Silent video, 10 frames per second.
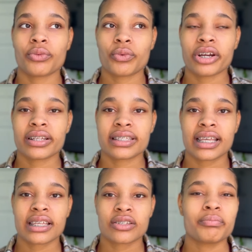where it
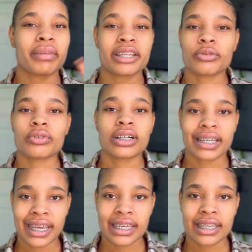says manual
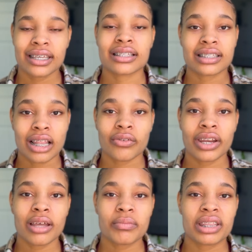ungating and
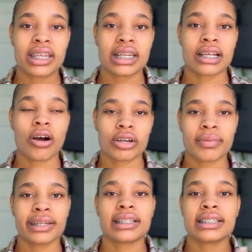SellerAmp and then it
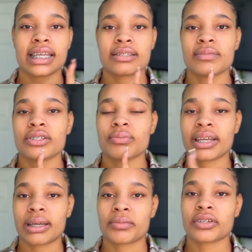automatically takes me to my
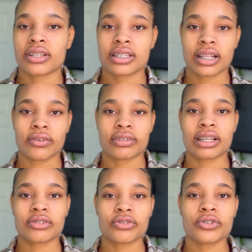Amazon seller
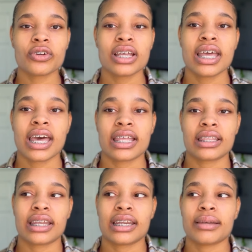central and
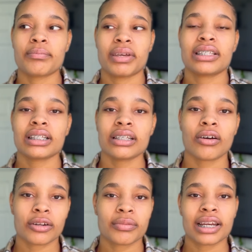then it basically
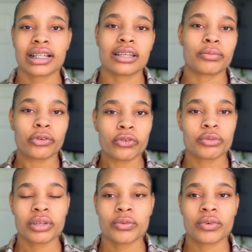automatically approves
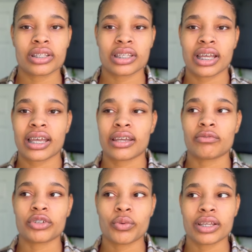me once I
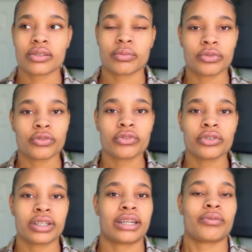request approval
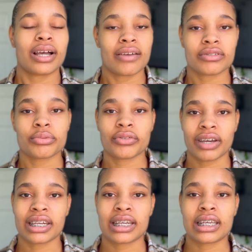and I don't have to
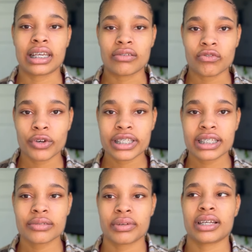provide any
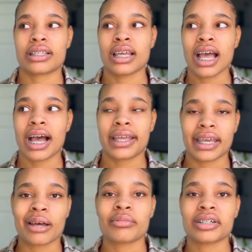invoices because I am